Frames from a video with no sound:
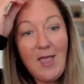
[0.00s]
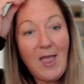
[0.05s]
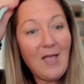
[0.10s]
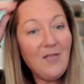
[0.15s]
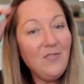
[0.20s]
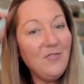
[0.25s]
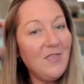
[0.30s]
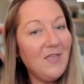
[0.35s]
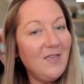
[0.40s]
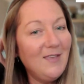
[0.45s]

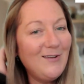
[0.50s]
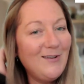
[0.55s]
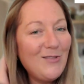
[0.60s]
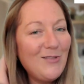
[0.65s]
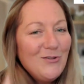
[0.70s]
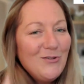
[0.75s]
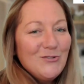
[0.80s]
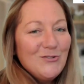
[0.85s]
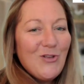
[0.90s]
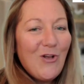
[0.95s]
And then
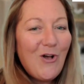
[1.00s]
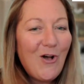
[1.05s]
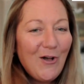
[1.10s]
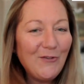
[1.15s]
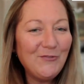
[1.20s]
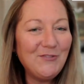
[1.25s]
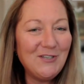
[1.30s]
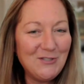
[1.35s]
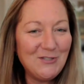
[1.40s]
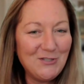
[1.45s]
there's
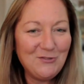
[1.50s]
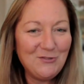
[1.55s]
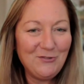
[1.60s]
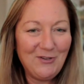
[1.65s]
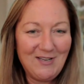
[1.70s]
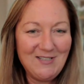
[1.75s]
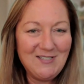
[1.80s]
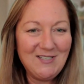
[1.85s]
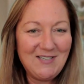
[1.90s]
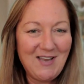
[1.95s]
often
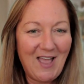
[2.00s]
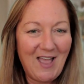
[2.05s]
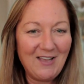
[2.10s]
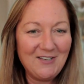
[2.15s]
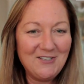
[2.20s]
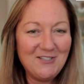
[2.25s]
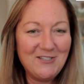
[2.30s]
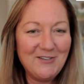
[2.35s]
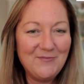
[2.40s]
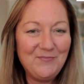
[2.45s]
strings
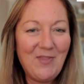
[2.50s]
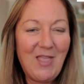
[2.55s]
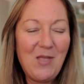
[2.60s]
attached.